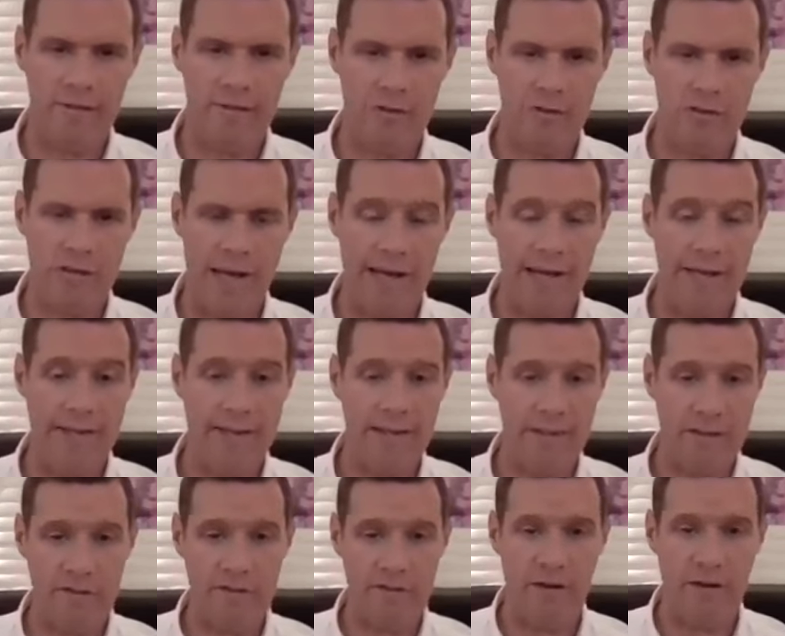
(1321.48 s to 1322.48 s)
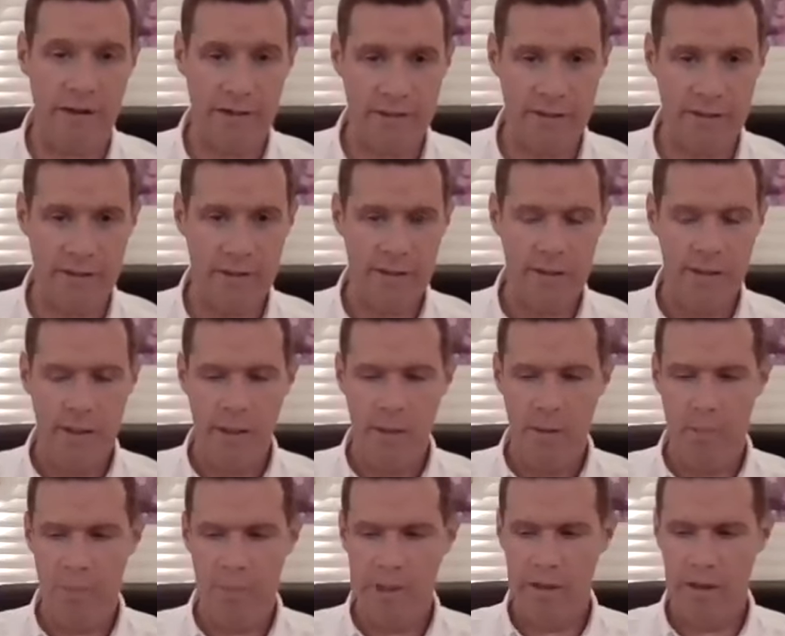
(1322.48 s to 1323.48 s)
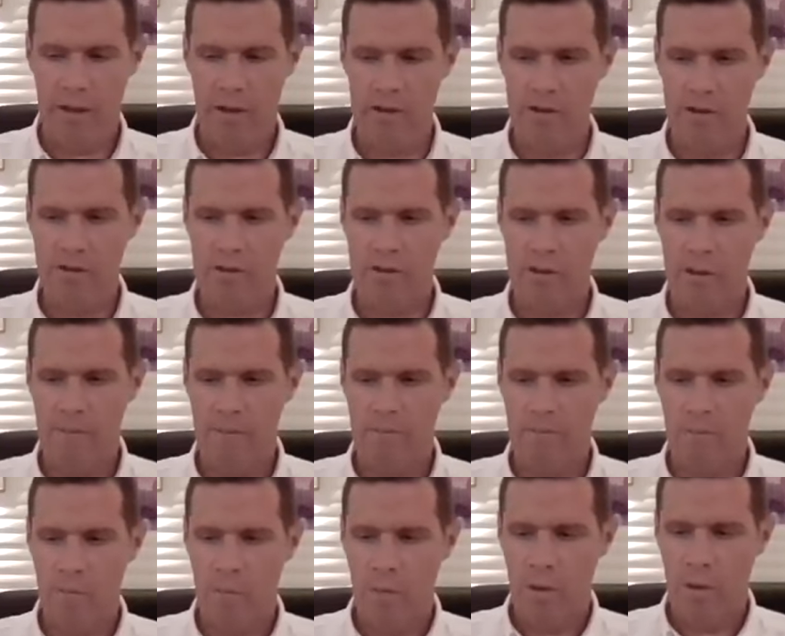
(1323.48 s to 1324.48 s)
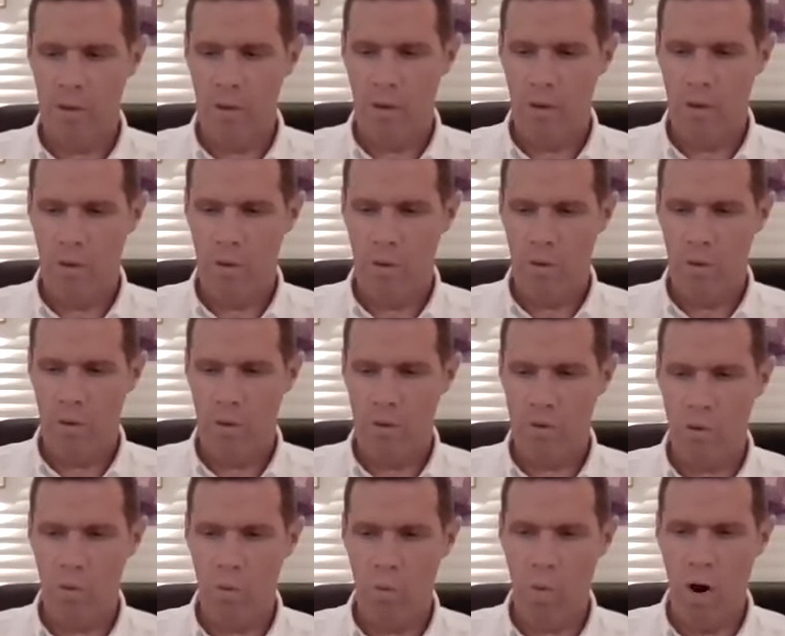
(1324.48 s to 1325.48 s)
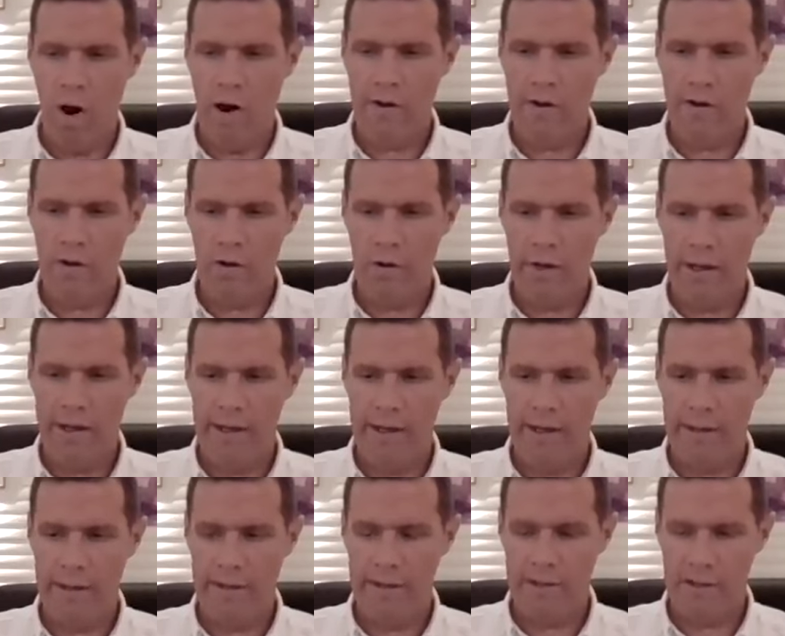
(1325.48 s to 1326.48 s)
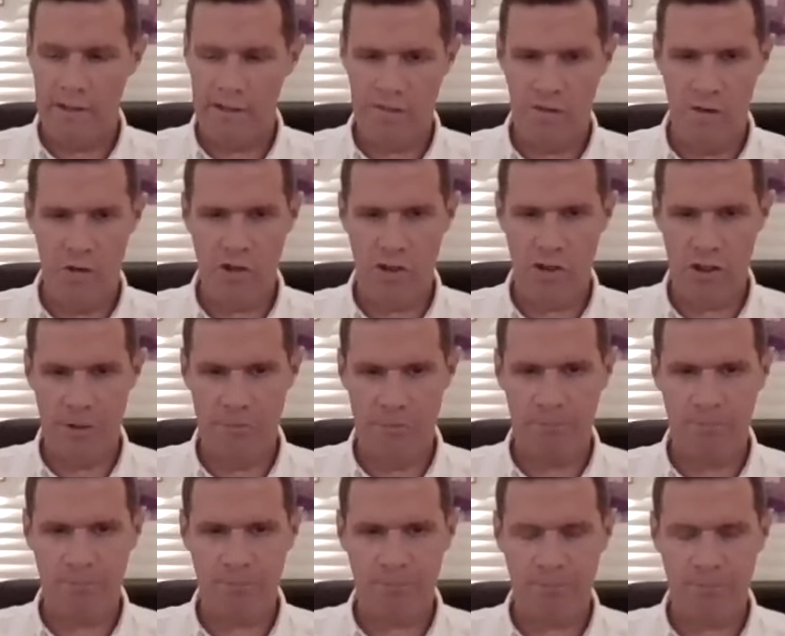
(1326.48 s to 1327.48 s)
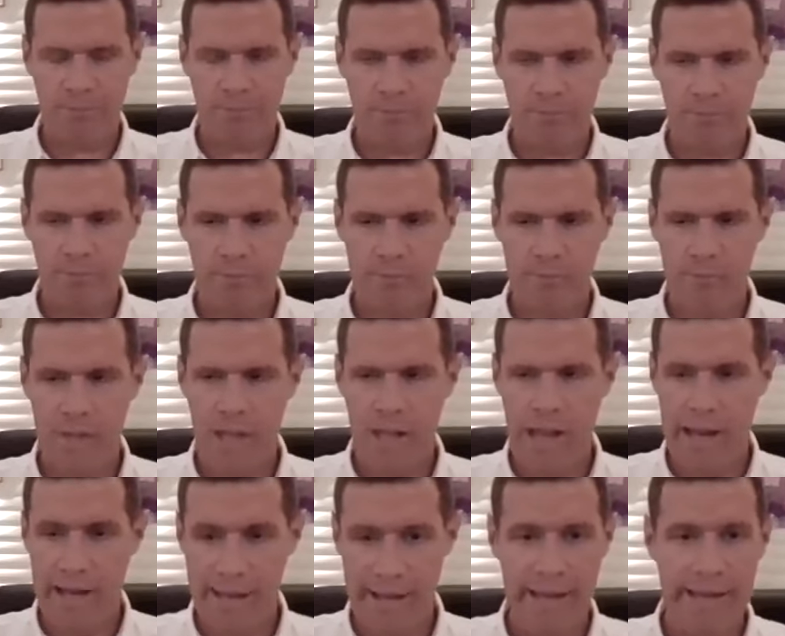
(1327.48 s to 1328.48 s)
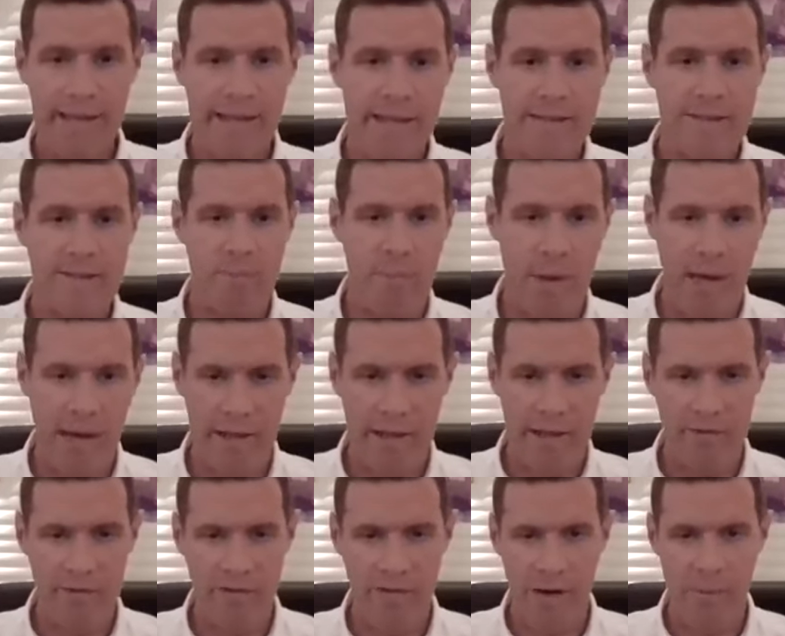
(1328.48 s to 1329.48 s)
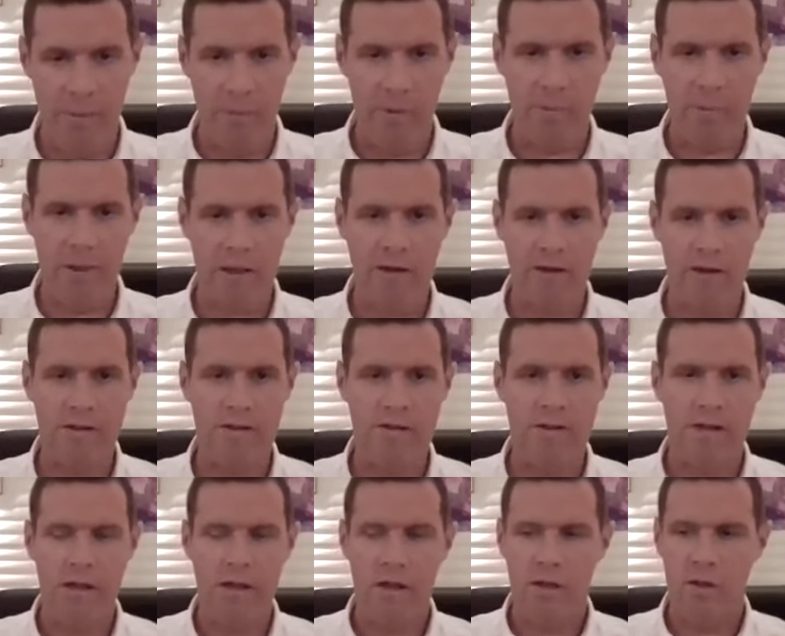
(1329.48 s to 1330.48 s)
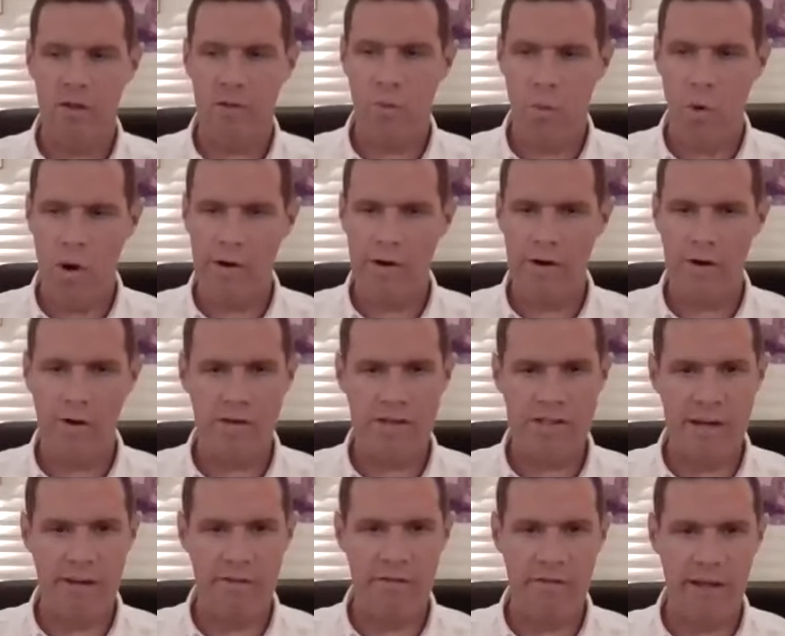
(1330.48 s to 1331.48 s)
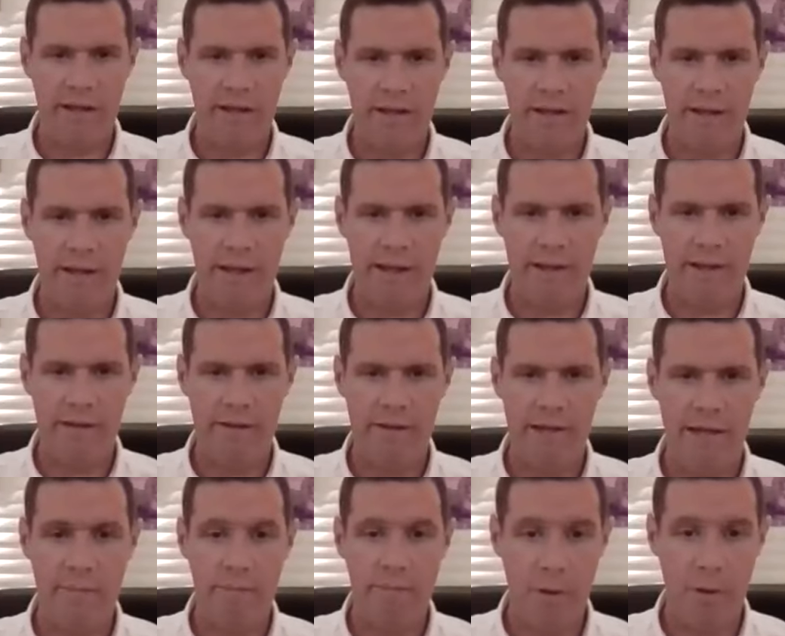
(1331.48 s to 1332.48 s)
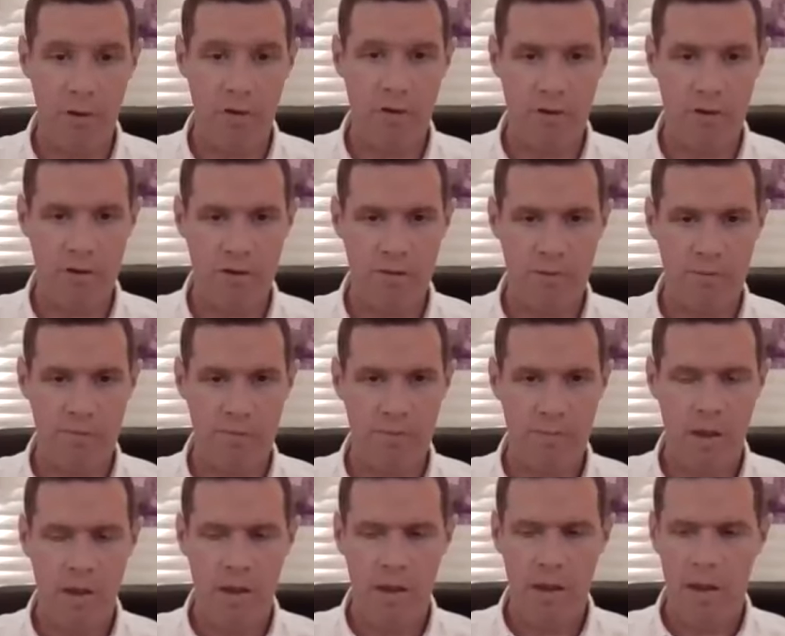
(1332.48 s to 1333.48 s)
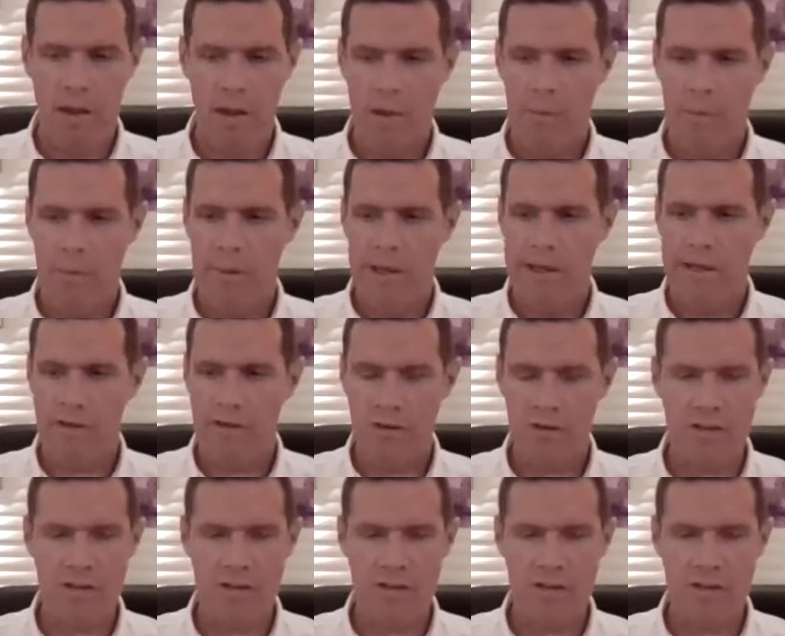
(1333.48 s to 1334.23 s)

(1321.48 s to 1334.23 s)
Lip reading: or feeling that there's anything to fight. Because the warrior in dysfunction, again, has abandoned the family, because the warrior is living in mirrors.